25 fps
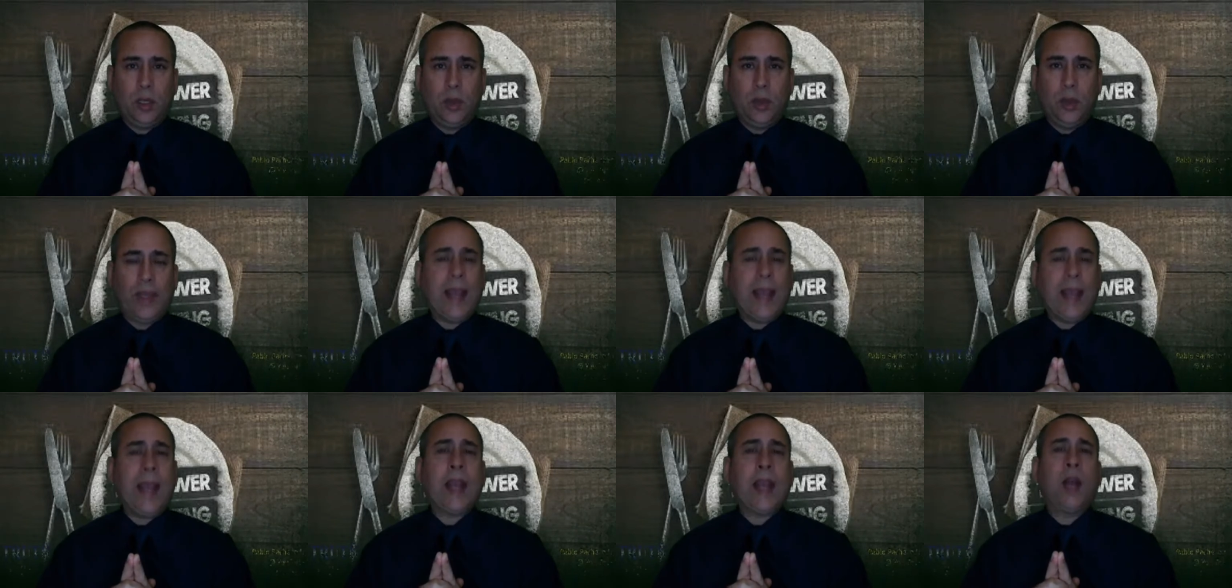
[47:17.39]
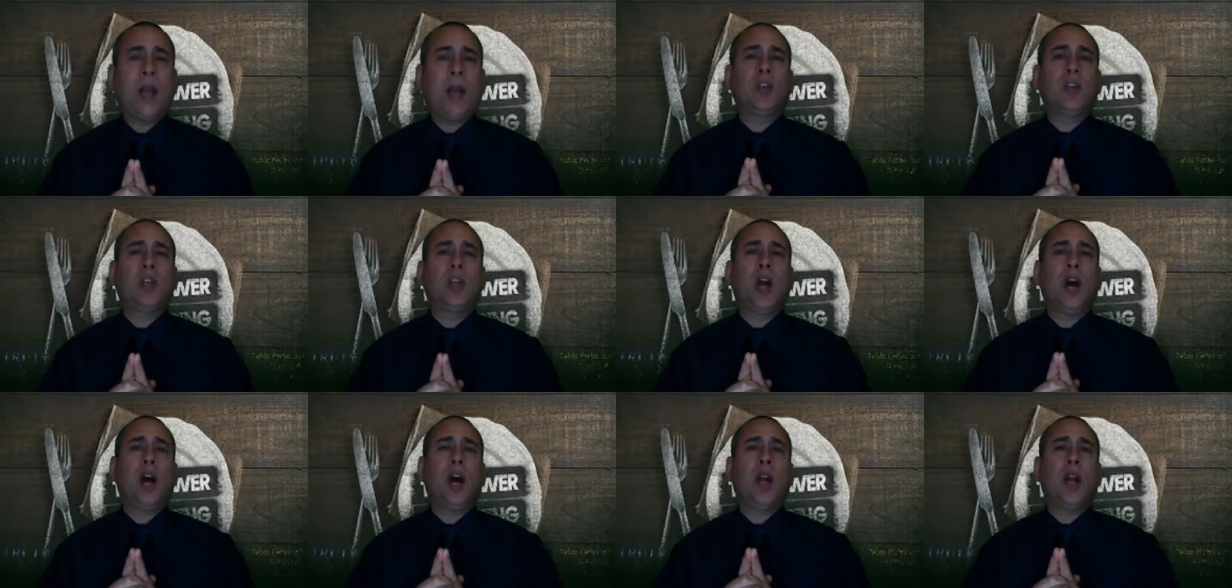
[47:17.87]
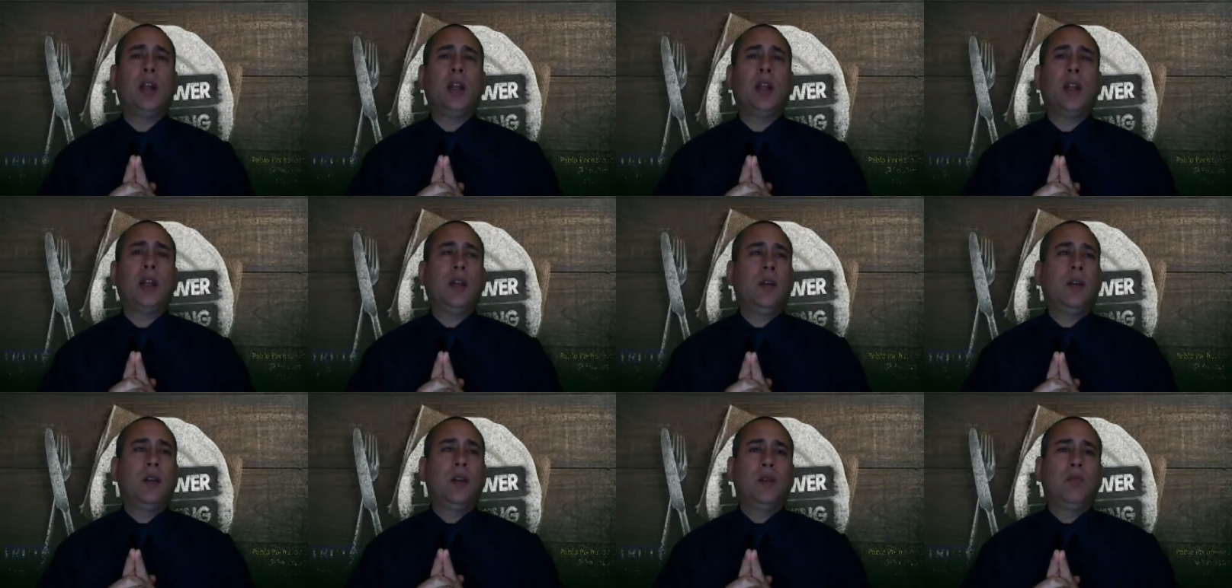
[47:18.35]
We can't come to God
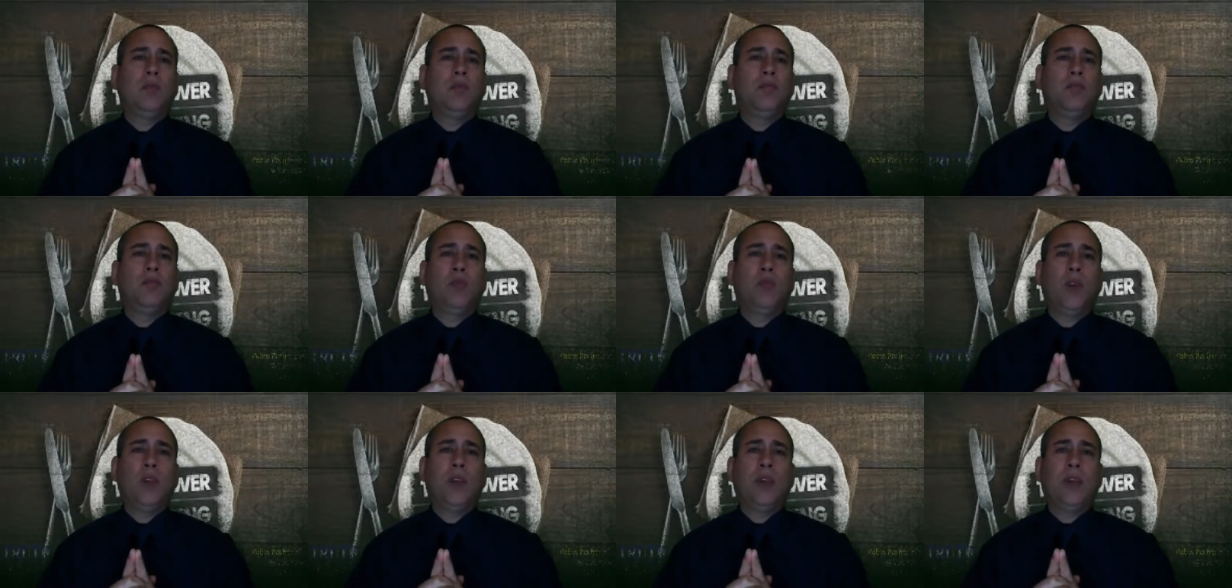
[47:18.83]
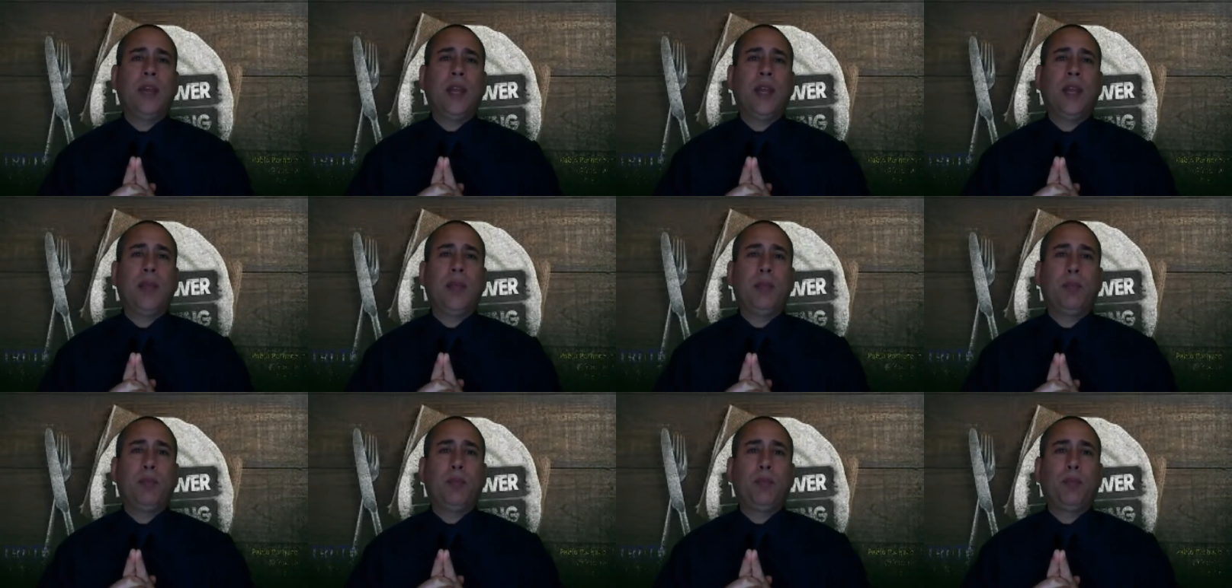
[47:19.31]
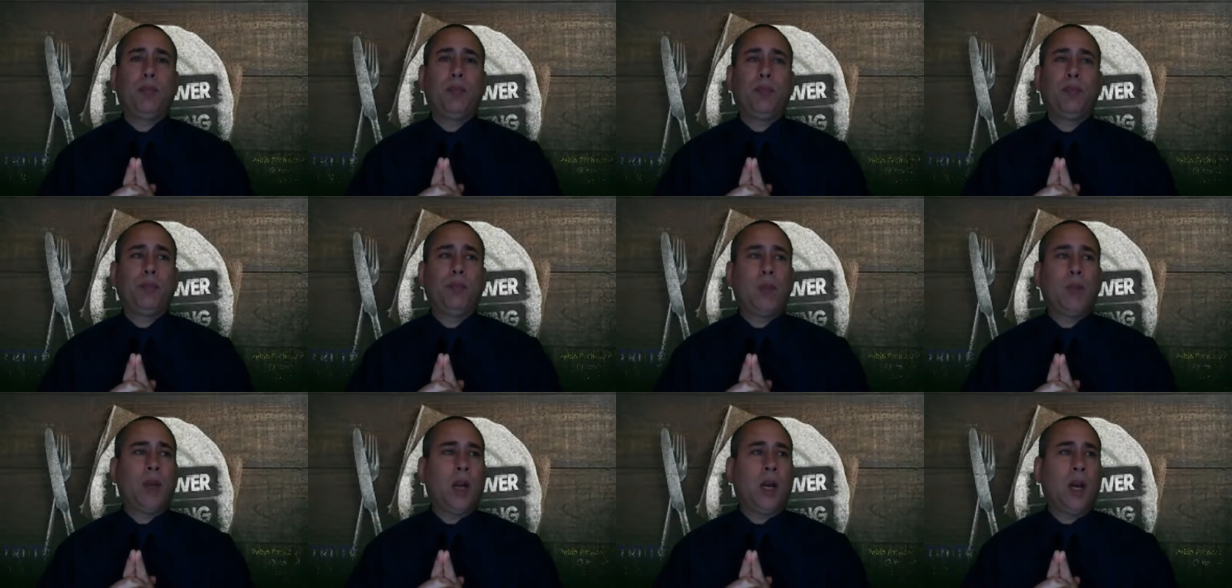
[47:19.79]
with a
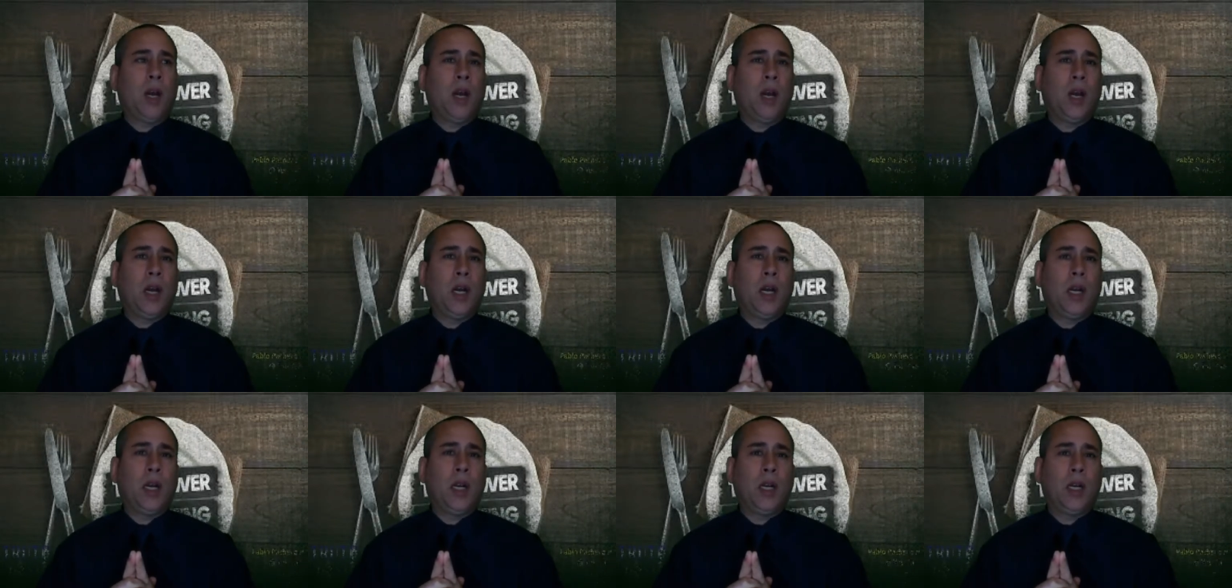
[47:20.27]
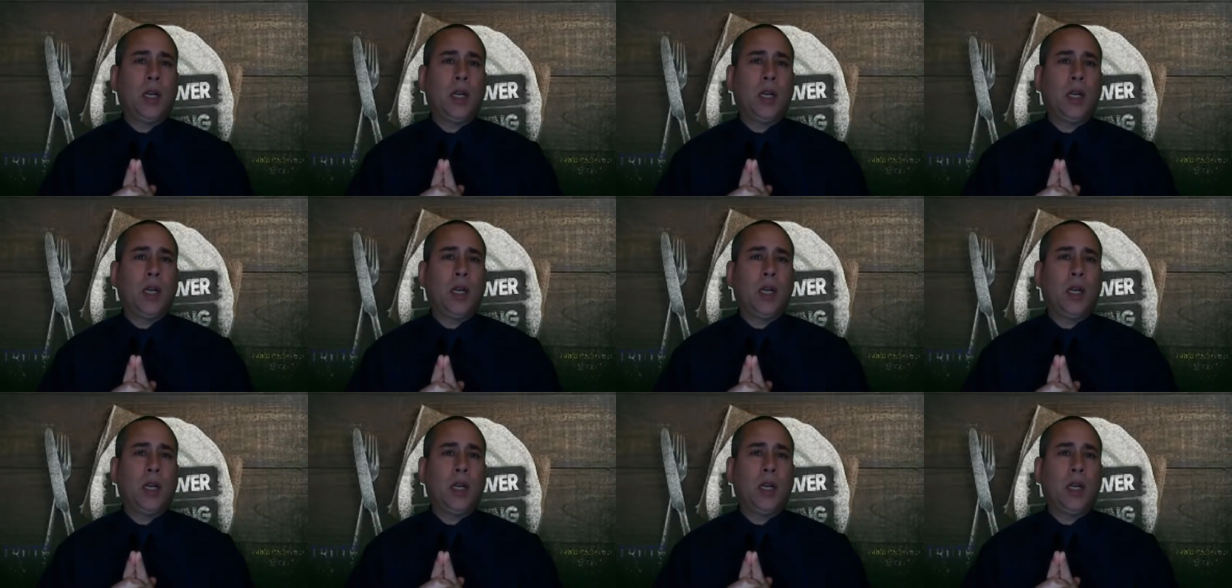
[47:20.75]
uh,